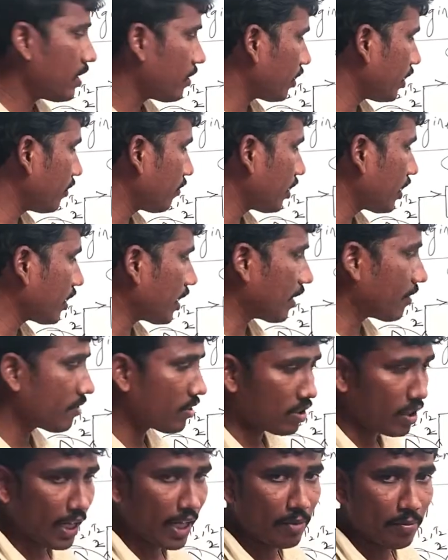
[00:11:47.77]
it will
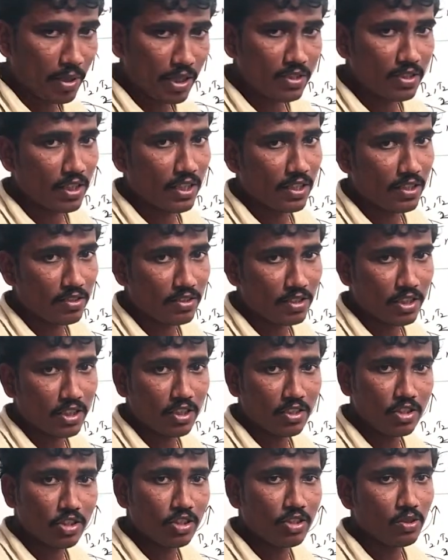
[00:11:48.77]
convert the high pressurized
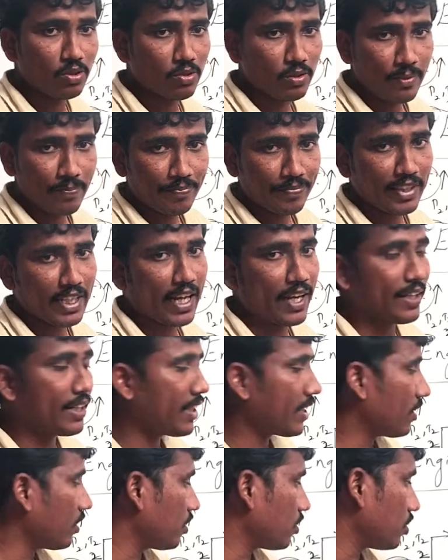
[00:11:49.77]
energy to
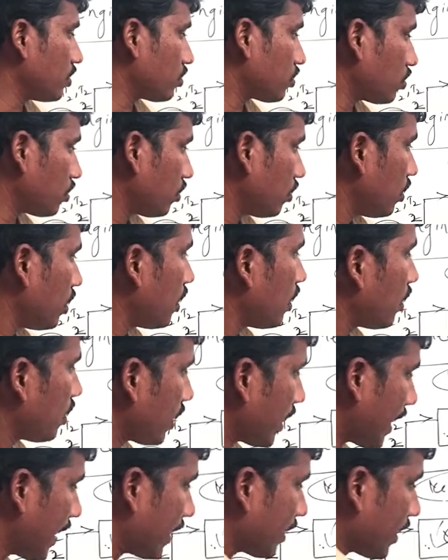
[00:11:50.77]
kinetic energy. So
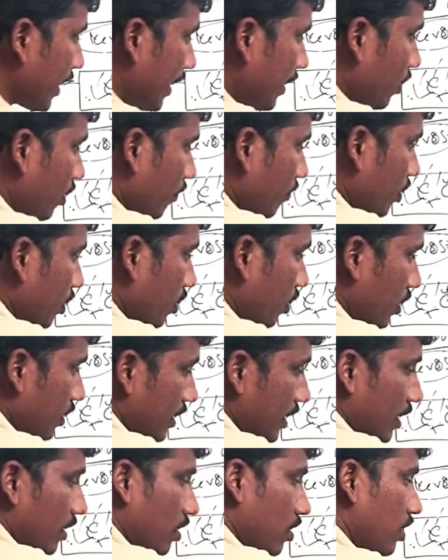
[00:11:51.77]
at the end of the
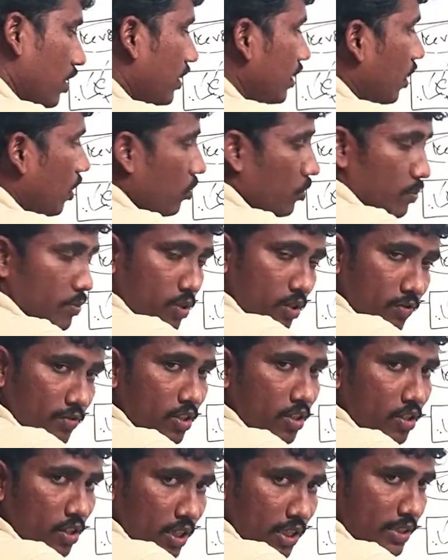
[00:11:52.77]
nozzle, at the output of the
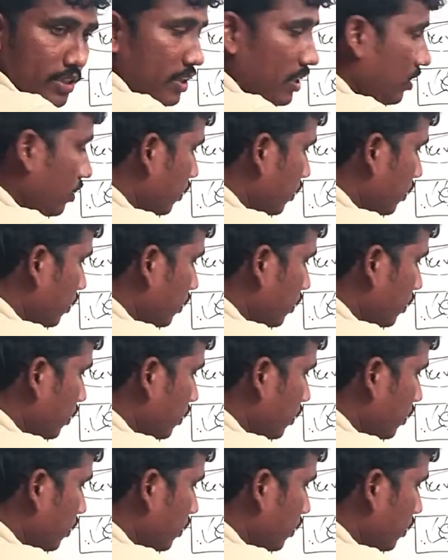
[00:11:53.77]
nozzle,